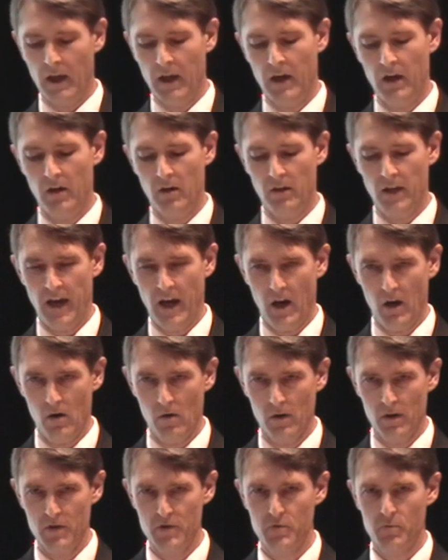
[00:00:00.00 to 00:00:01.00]
Here now
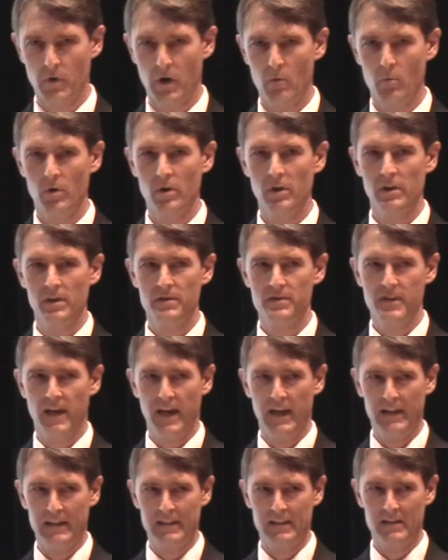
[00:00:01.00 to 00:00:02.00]
is where we're going
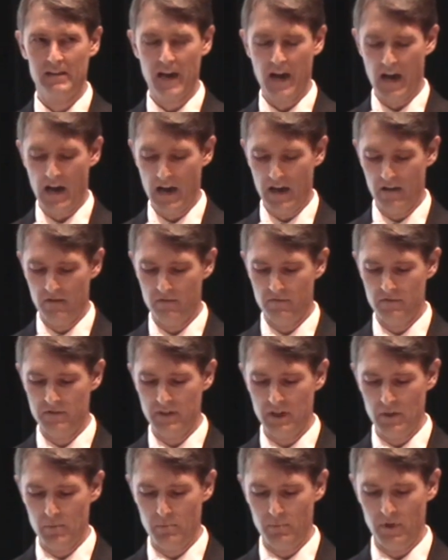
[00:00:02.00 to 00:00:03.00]
to dive
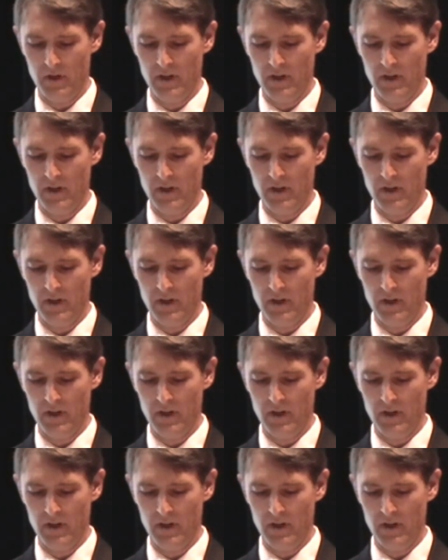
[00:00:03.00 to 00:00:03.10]
deep